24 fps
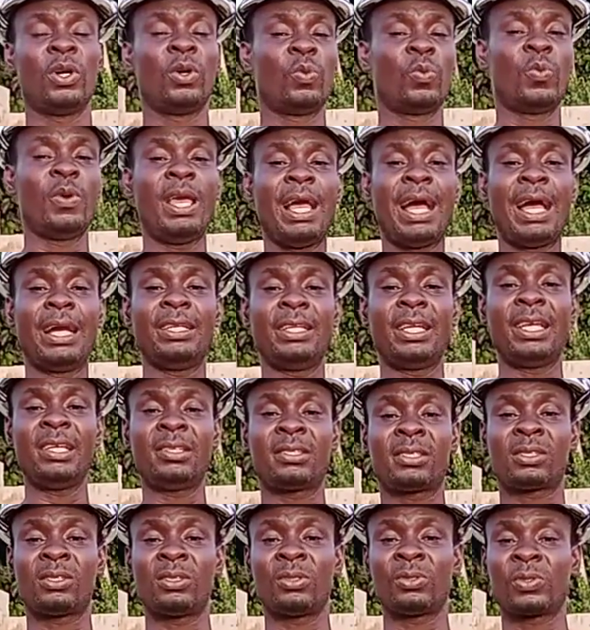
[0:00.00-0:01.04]
we are in
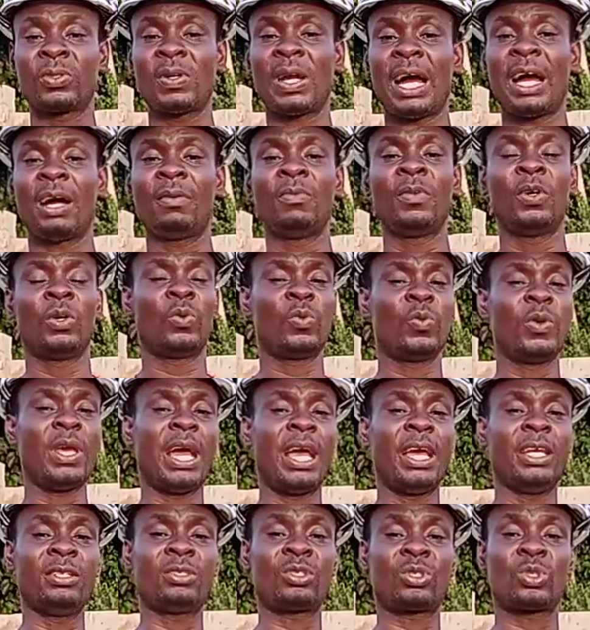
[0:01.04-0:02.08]
Instagram, we are
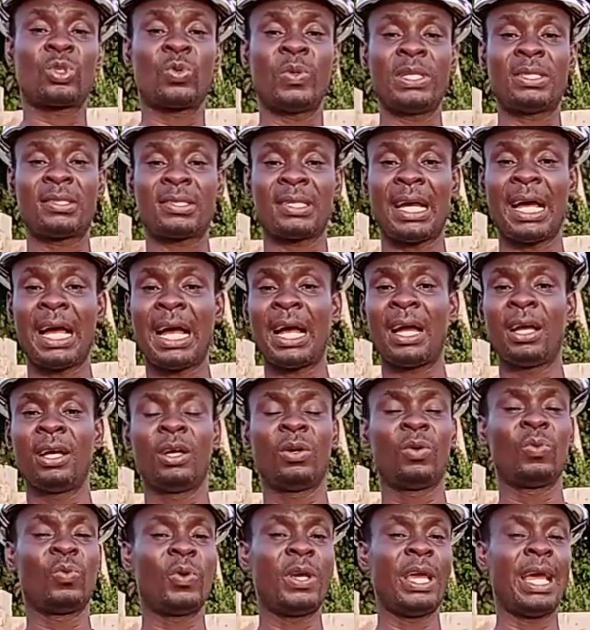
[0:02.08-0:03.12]
in Twitter,
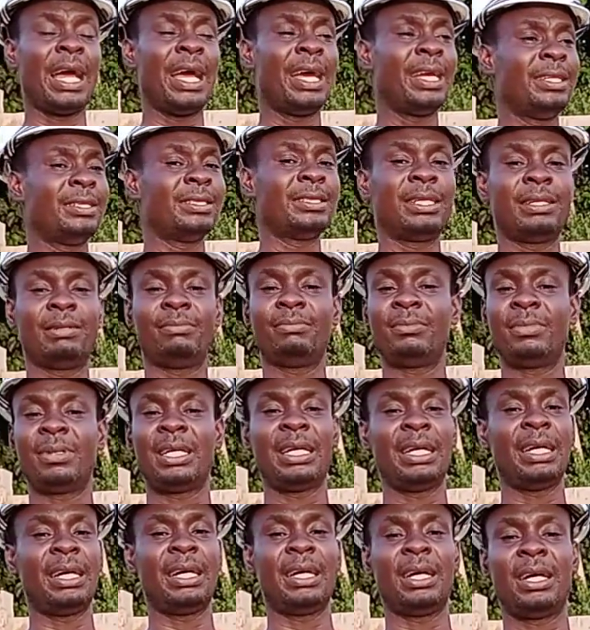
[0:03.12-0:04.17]
we are in
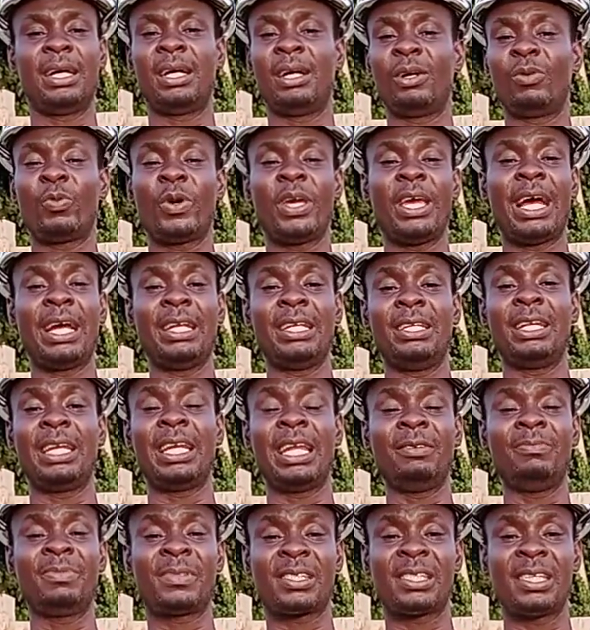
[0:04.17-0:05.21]

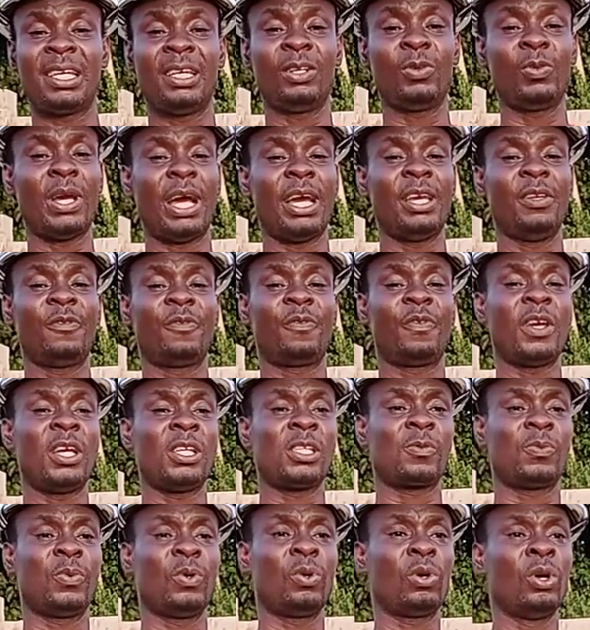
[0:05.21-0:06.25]
LinkedIn, we are in
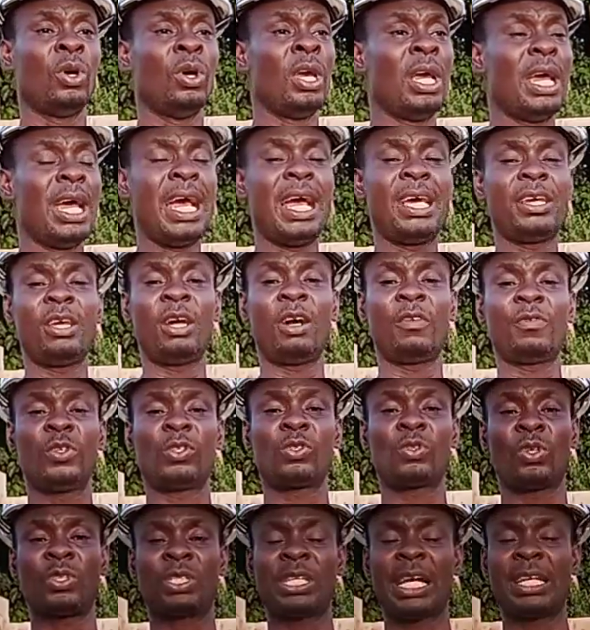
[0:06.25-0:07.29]
Facebook. Any of the
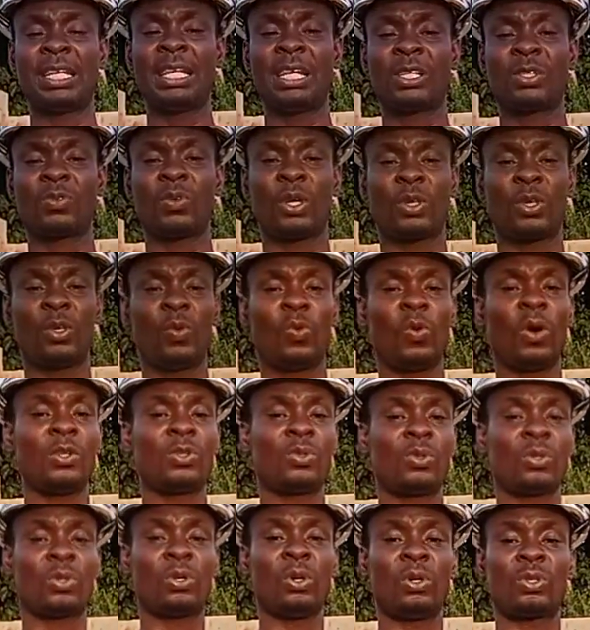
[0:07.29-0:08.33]
social network you want
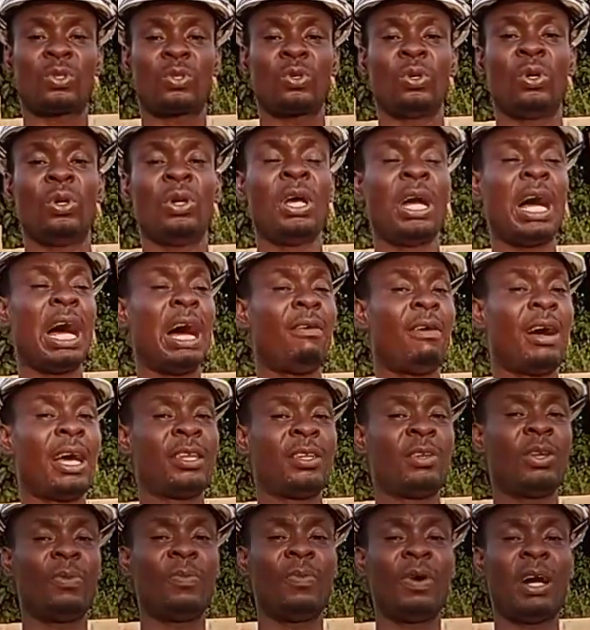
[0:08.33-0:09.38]
to go to, our
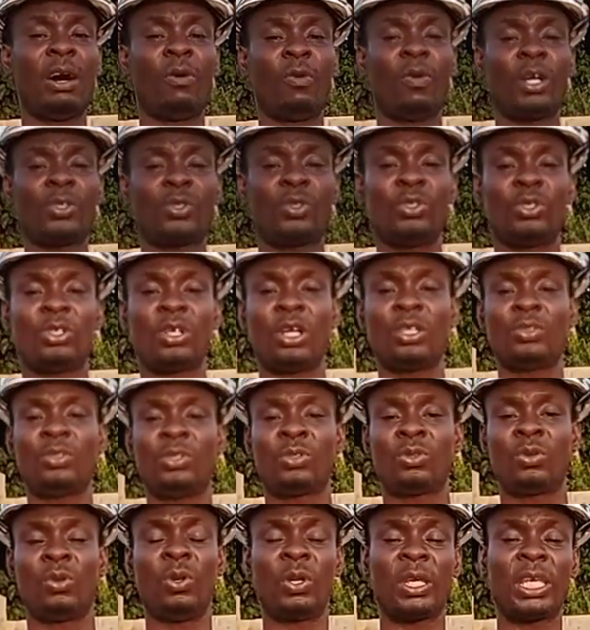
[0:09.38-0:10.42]
number, what you just use
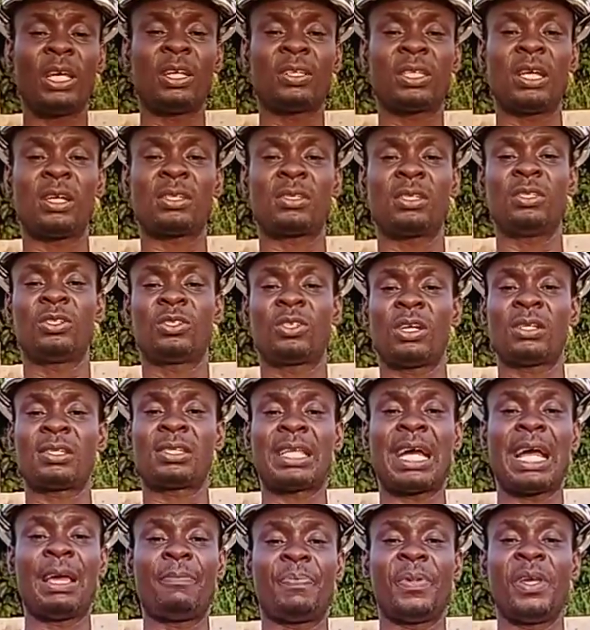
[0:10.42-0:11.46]
to locate us is just
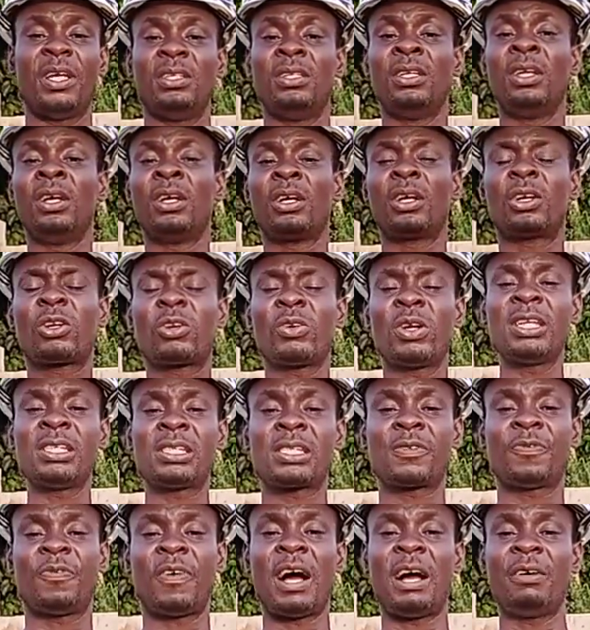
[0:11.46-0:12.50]
type in Chris
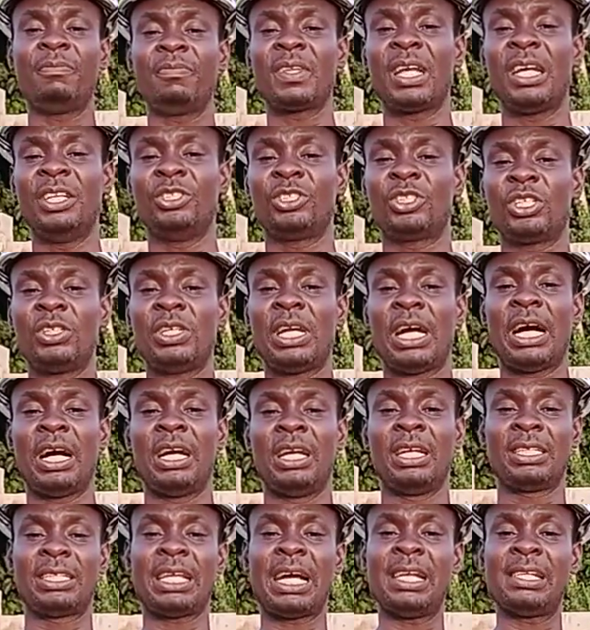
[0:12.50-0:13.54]
Farm Nigeria.
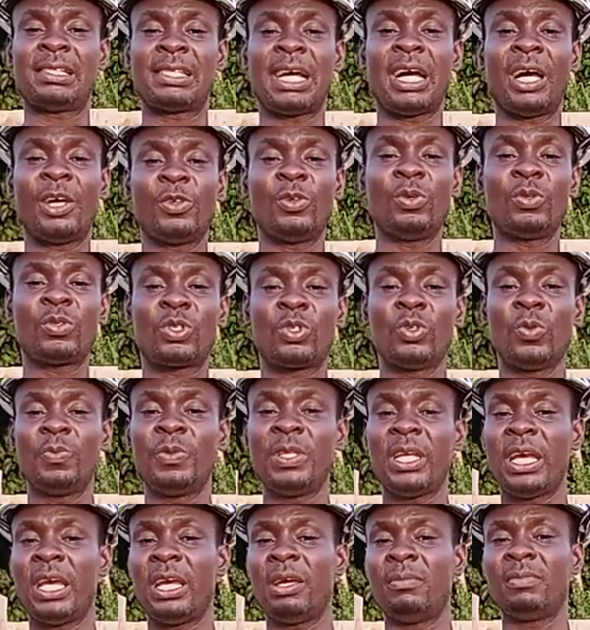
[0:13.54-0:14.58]
That is our YouTube
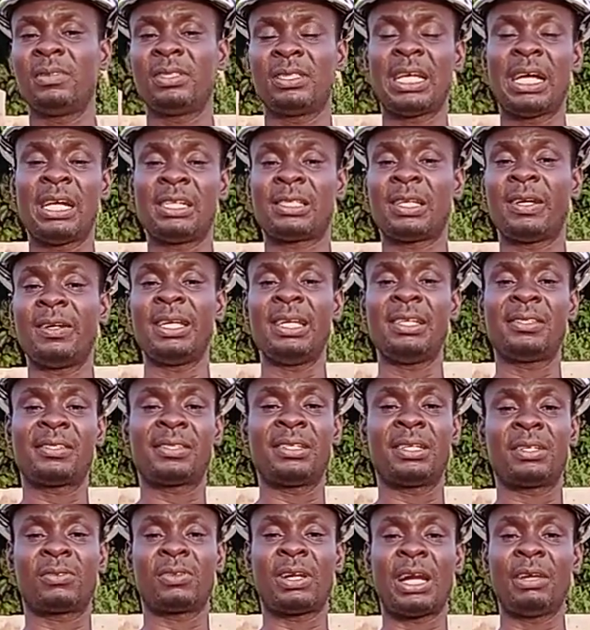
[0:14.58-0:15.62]
name, that is our
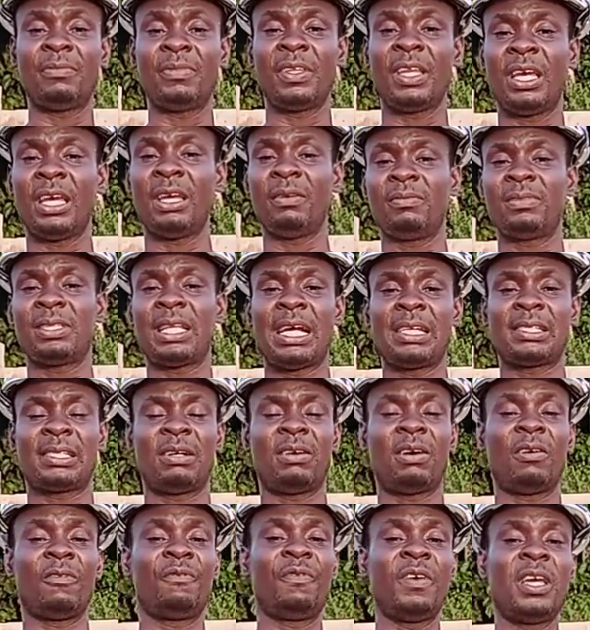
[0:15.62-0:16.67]
Instagram name, that is
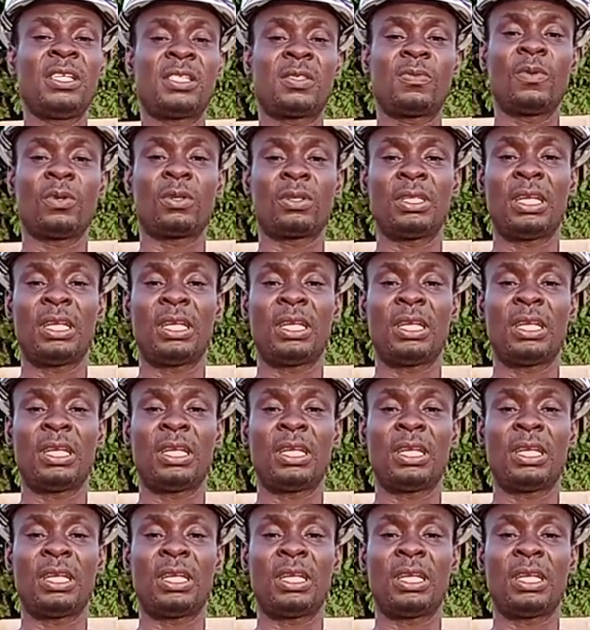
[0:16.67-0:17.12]
our Facebook